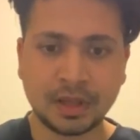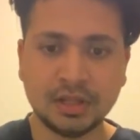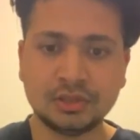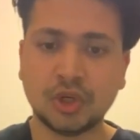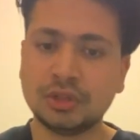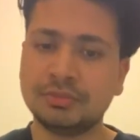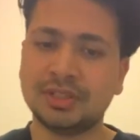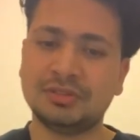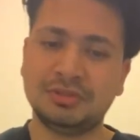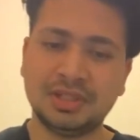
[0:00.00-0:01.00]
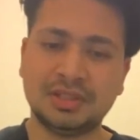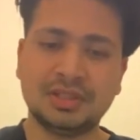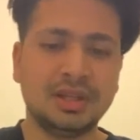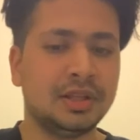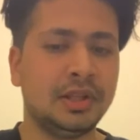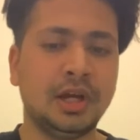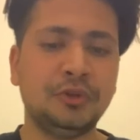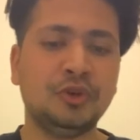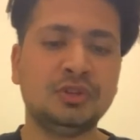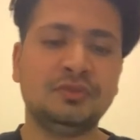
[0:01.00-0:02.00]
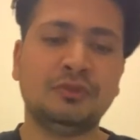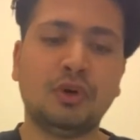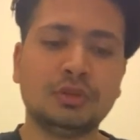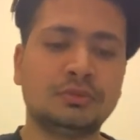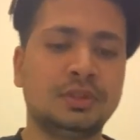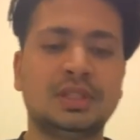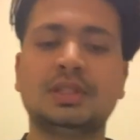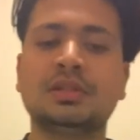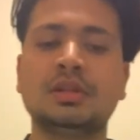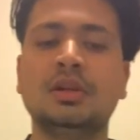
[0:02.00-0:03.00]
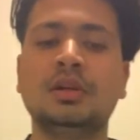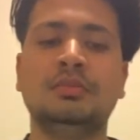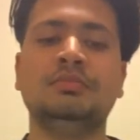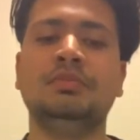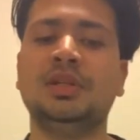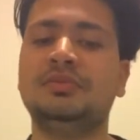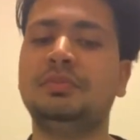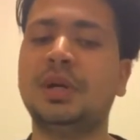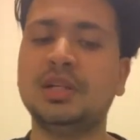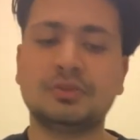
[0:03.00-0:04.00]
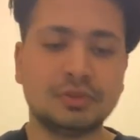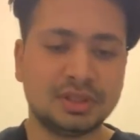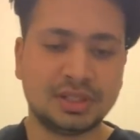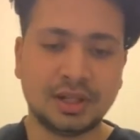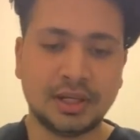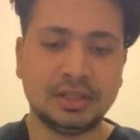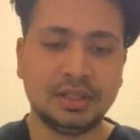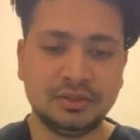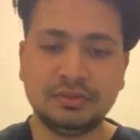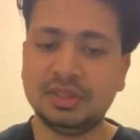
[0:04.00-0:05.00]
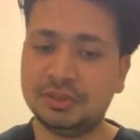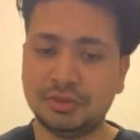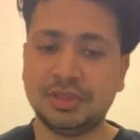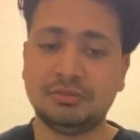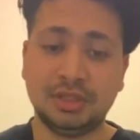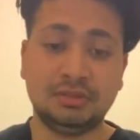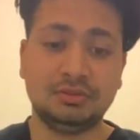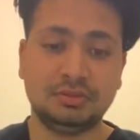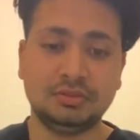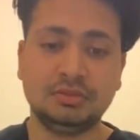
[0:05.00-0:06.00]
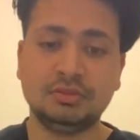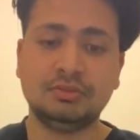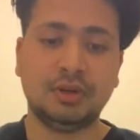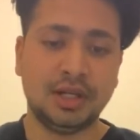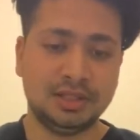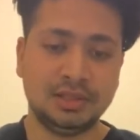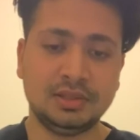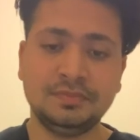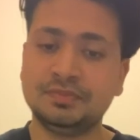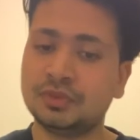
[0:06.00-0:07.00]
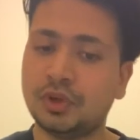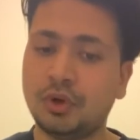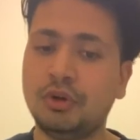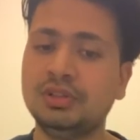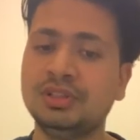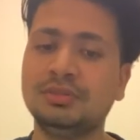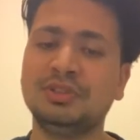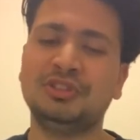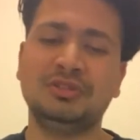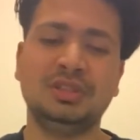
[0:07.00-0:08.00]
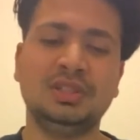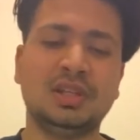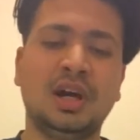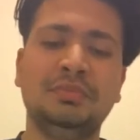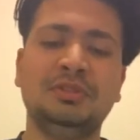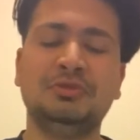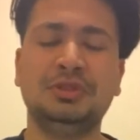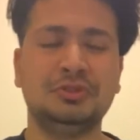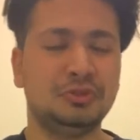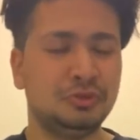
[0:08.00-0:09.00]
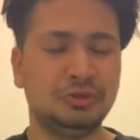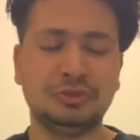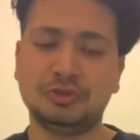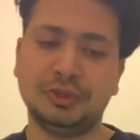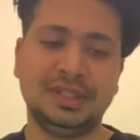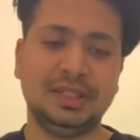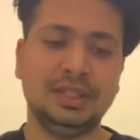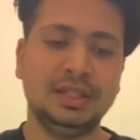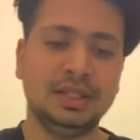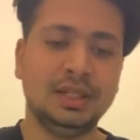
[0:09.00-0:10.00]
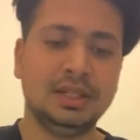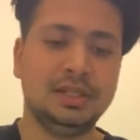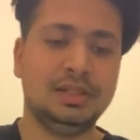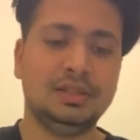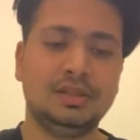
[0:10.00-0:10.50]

Talking about the risks, there are no default risks, but price will decline if interest rate rises. Original maturities are between 2 to 20 years.